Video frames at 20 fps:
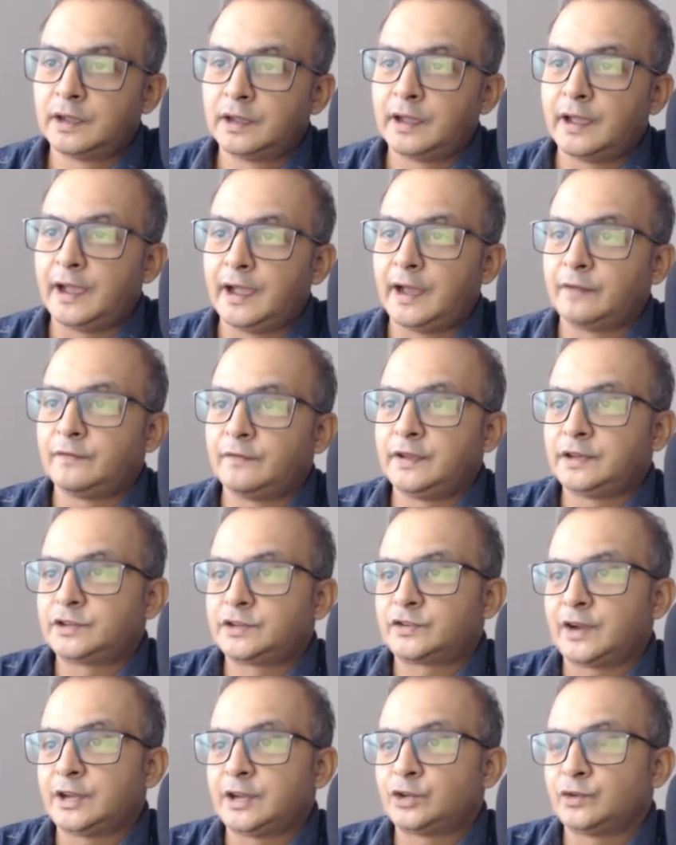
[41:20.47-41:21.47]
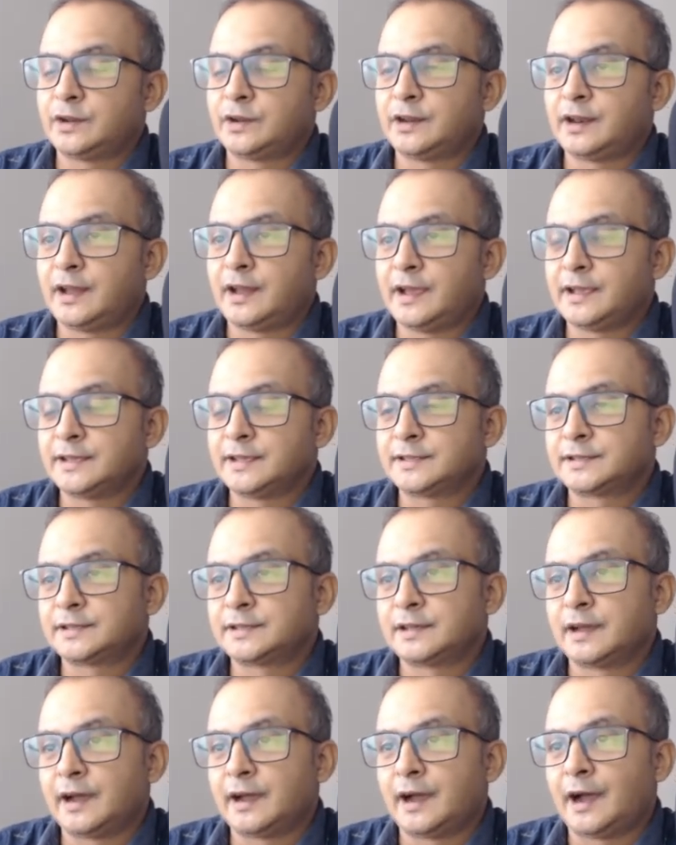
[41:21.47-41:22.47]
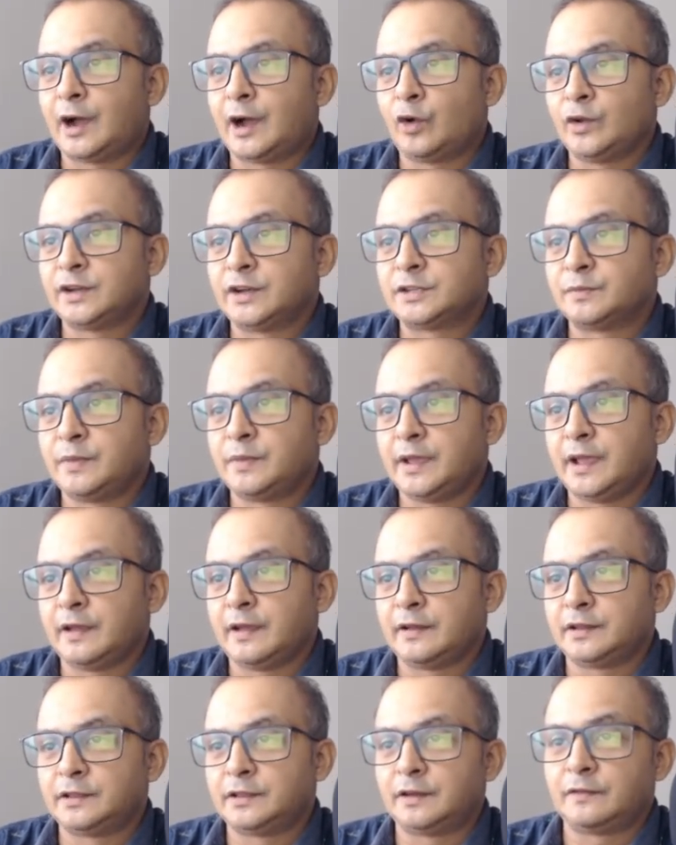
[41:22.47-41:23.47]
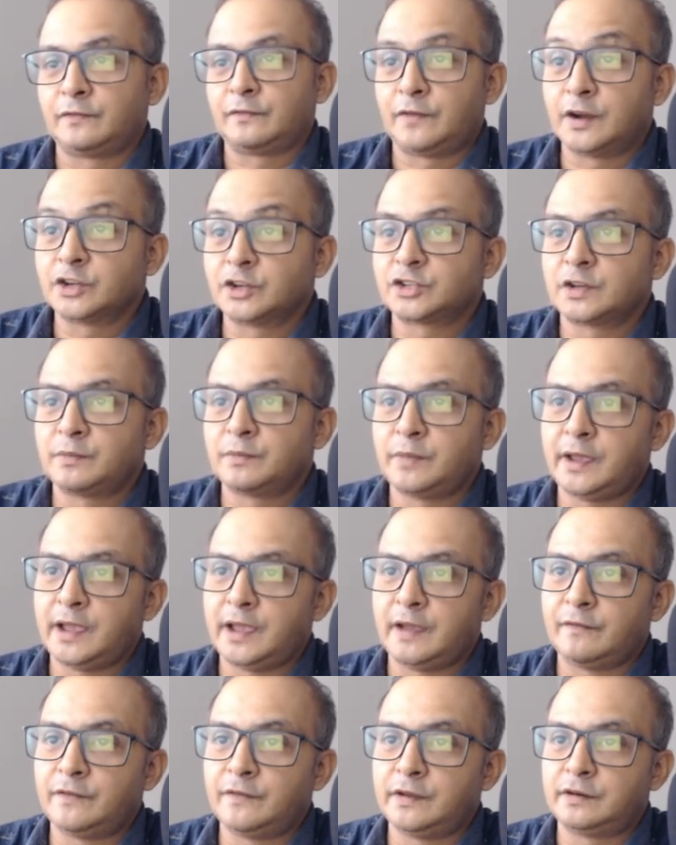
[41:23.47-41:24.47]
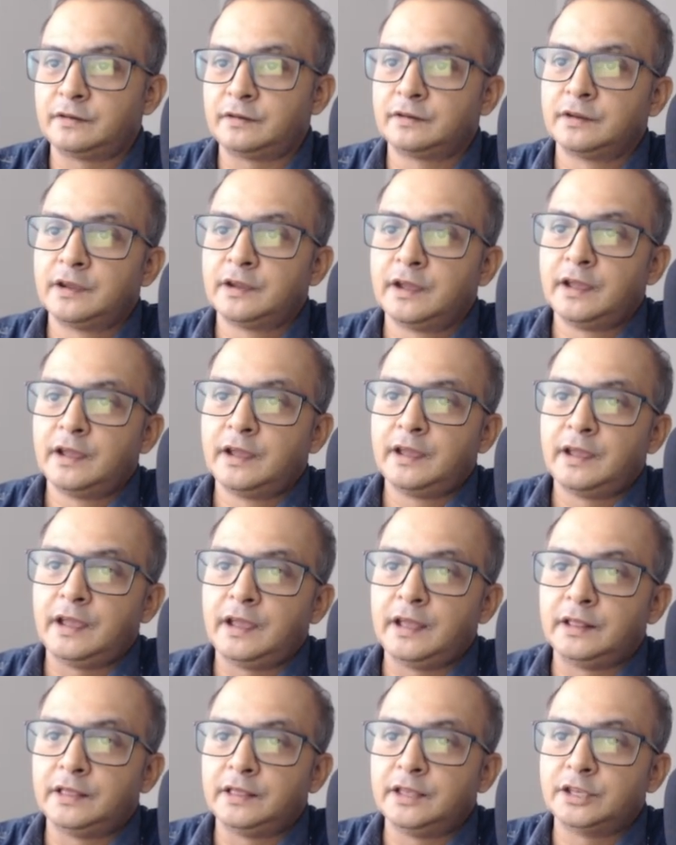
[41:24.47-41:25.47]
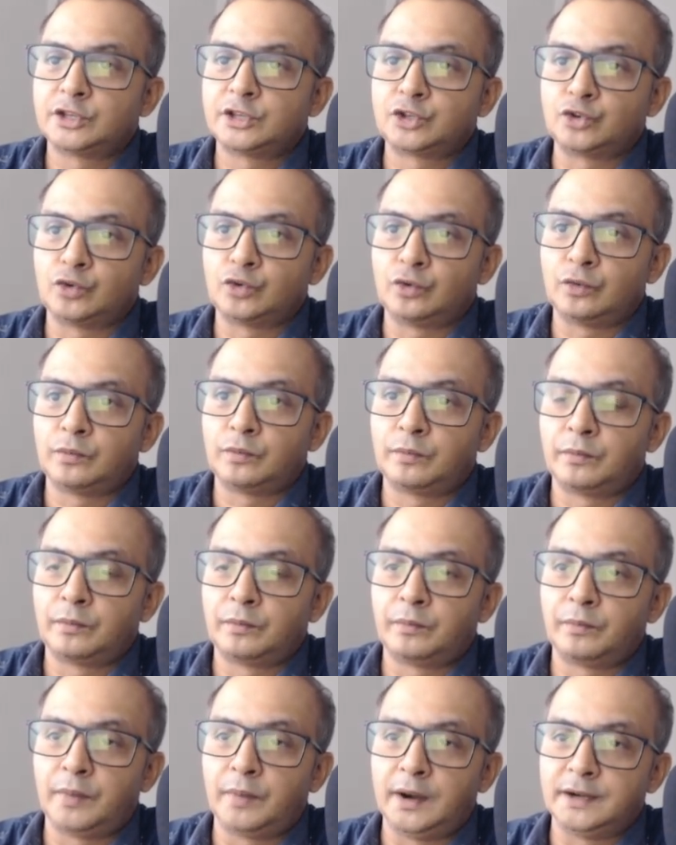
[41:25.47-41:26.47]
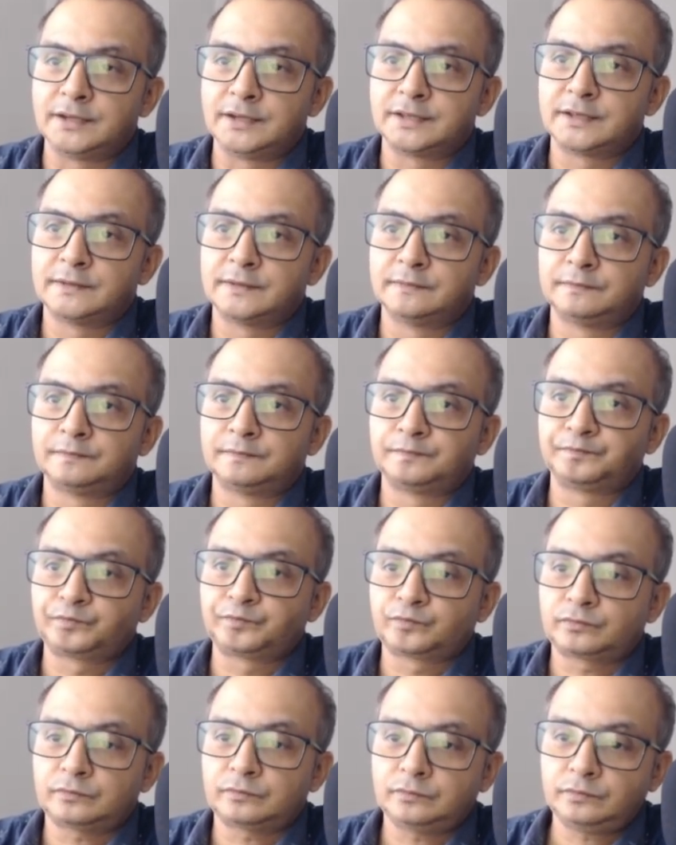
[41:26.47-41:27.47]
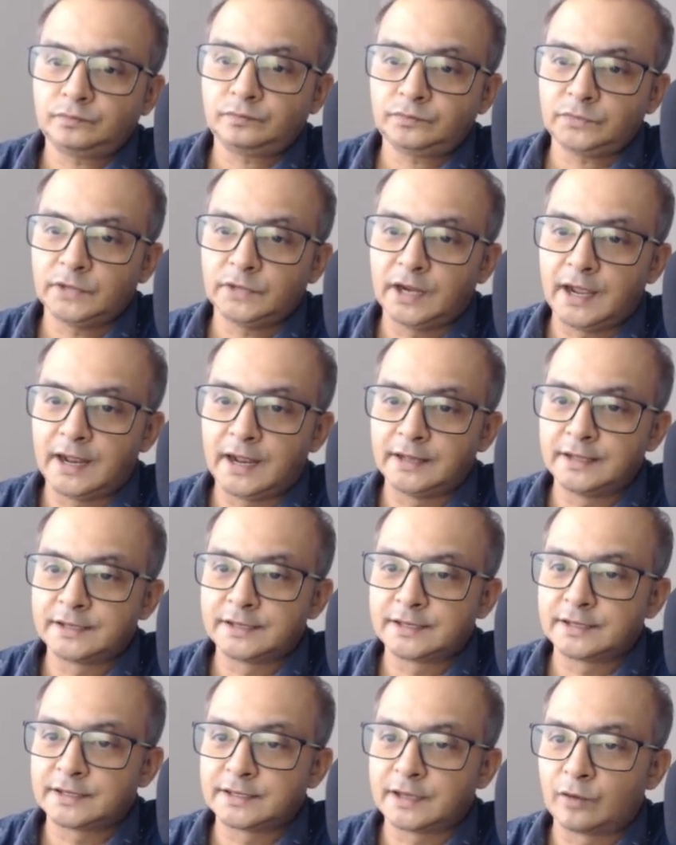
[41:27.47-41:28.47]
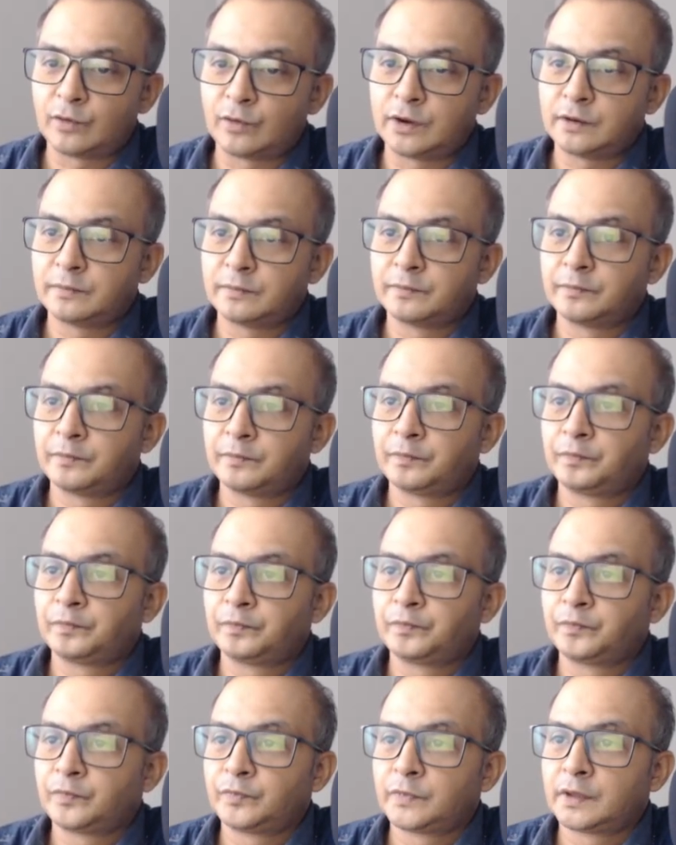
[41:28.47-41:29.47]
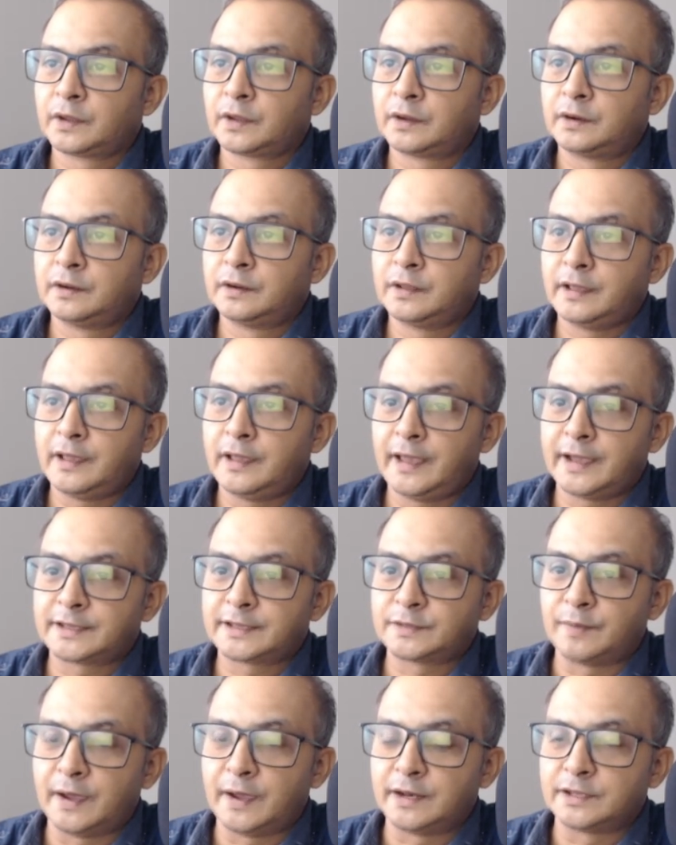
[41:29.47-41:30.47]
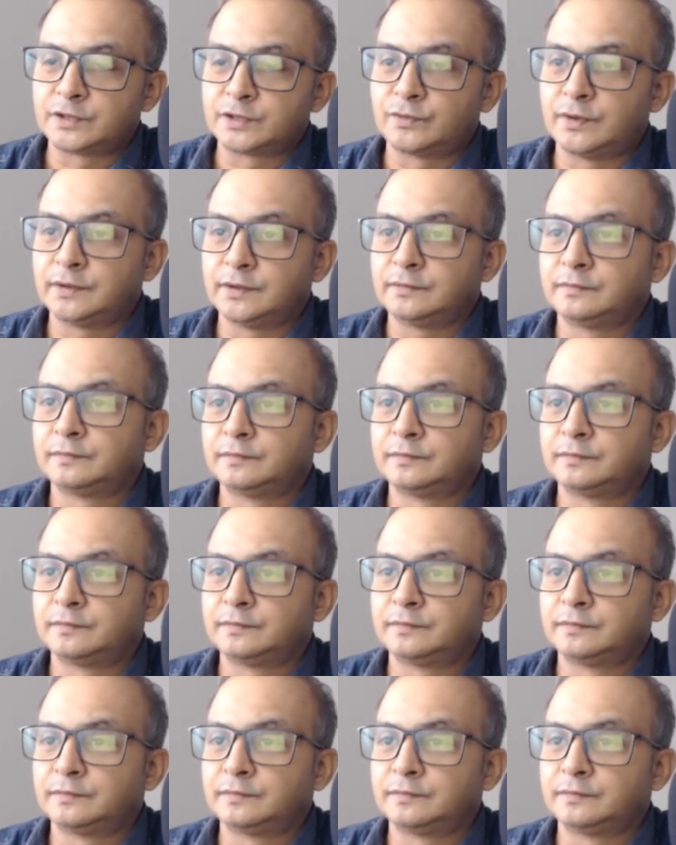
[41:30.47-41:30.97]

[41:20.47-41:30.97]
and we try to analyze how it's the function behavior in these two parts. And this is our x minus 1.